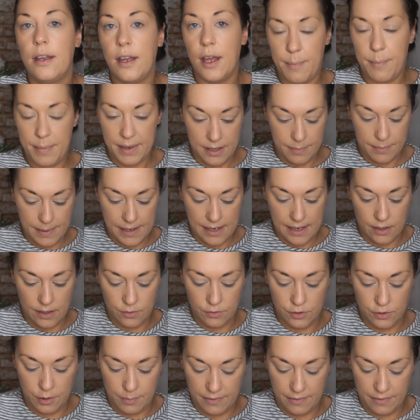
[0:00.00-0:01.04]
a bit of
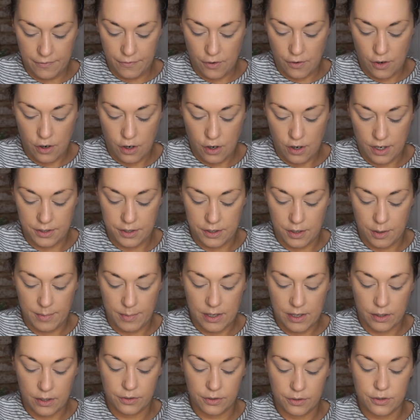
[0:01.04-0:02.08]
powder before I do my
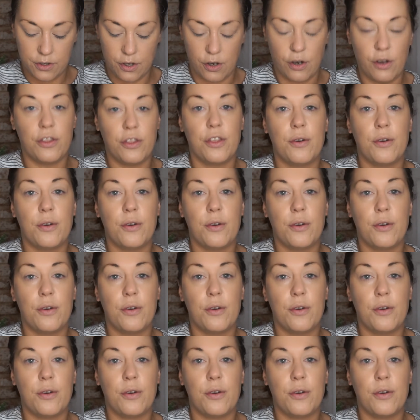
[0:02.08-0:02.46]
contour,